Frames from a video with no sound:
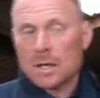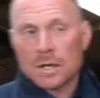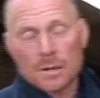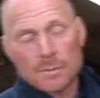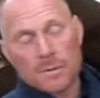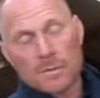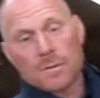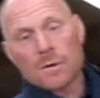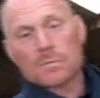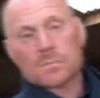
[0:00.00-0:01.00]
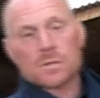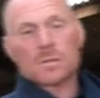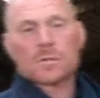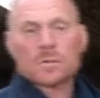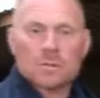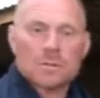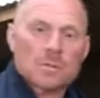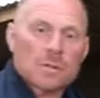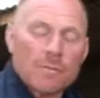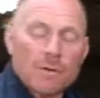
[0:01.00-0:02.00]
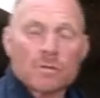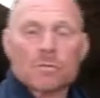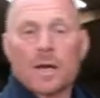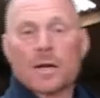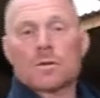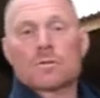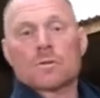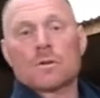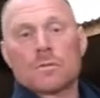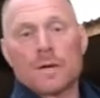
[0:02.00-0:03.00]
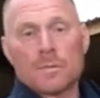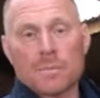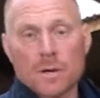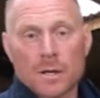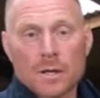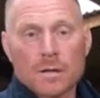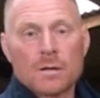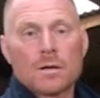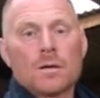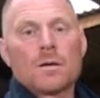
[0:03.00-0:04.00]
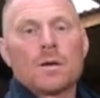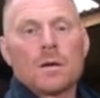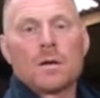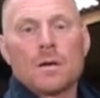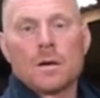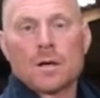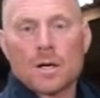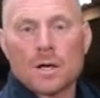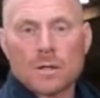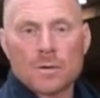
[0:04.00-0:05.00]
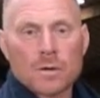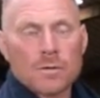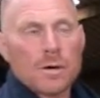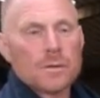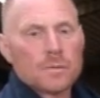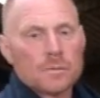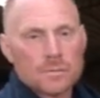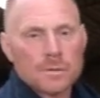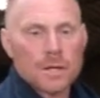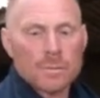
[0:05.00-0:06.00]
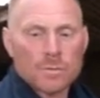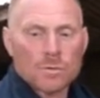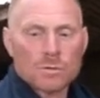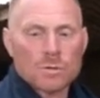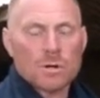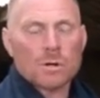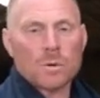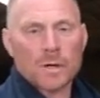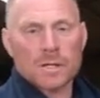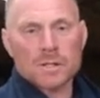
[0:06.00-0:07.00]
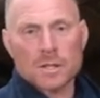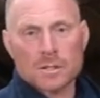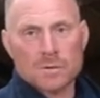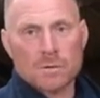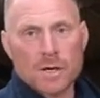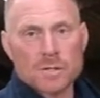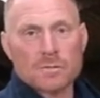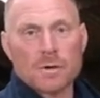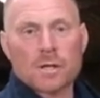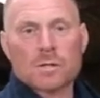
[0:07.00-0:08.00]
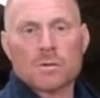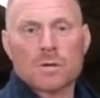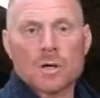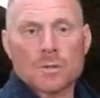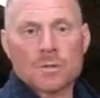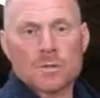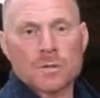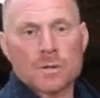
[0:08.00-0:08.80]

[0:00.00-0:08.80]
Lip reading: The farm's 700 acres of in-by lowland ground, and we've also got quite extensive grazing rights on the commons of